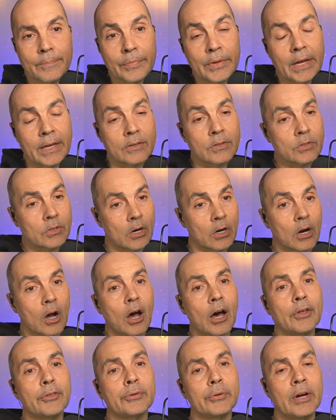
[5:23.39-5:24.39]
and start
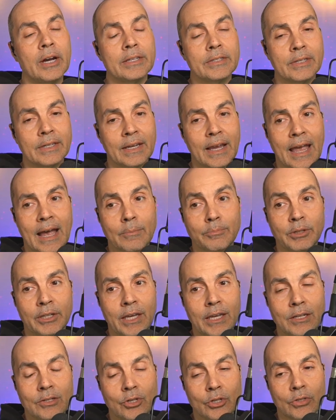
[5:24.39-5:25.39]
authorizing
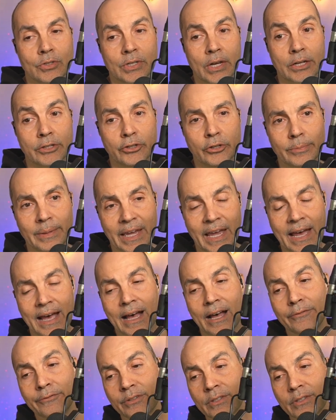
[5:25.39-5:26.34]
applications on your behalf,